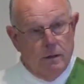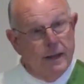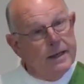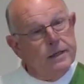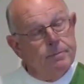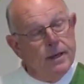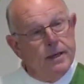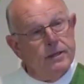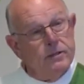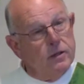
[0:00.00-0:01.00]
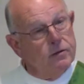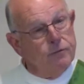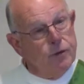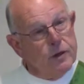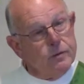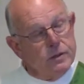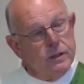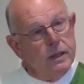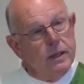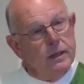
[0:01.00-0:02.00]
and that depends on their
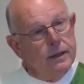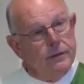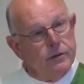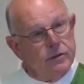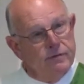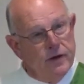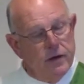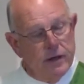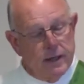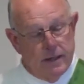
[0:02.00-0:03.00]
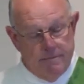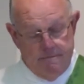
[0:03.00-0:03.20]
frequency and their severity.